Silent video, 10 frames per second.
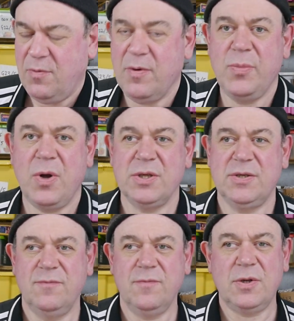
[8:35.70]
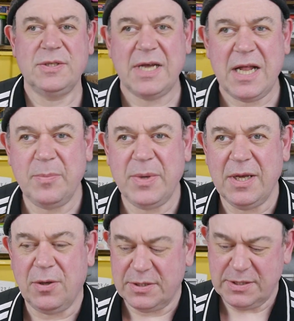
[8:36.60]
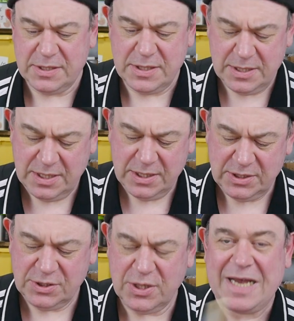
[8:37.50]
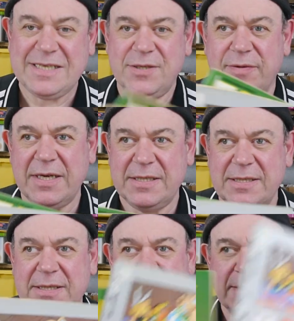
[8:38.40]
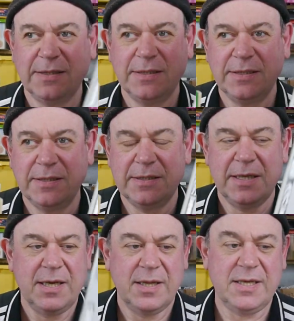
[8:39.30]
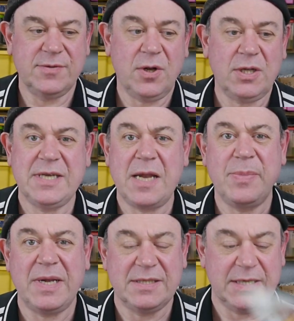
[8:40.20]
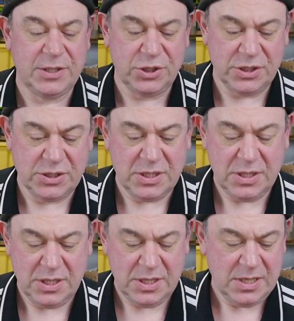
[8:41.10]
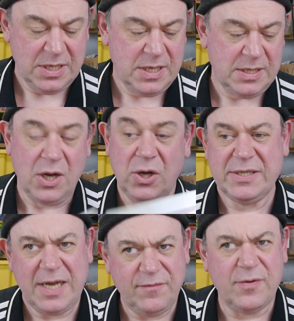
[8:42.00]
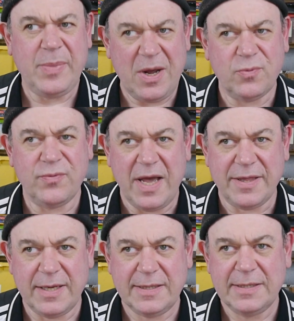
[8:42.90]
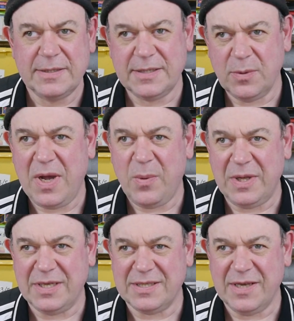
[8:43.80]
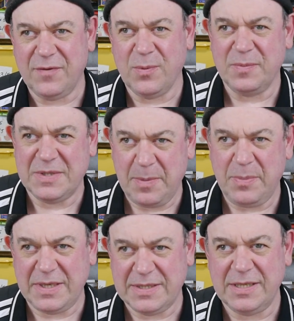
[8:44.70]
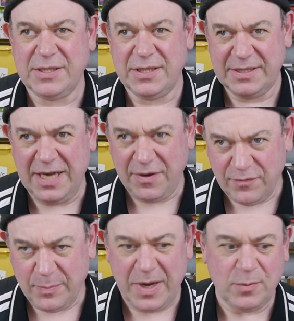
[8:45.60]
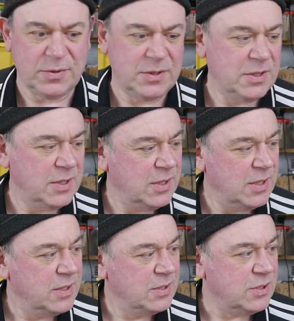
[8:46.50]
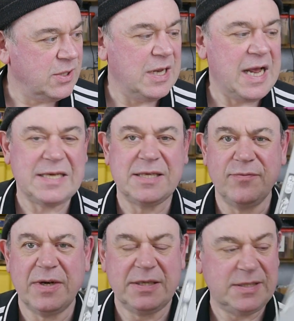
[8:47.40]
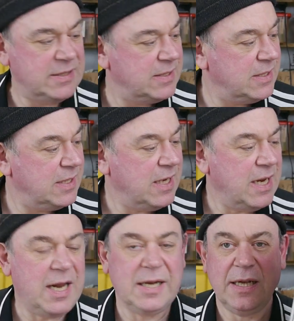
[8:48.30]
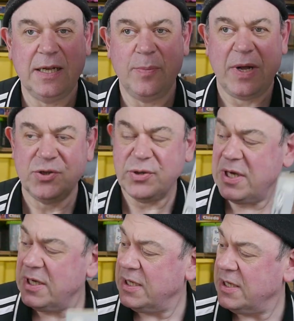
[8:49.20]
reports of Roald Dahl being altered. So Asterix, these are all ten pence each, or ten for a pound rather. They weren't willing to give you them ten pence each, it's ten for a pound. So Asterix and Cleopatra.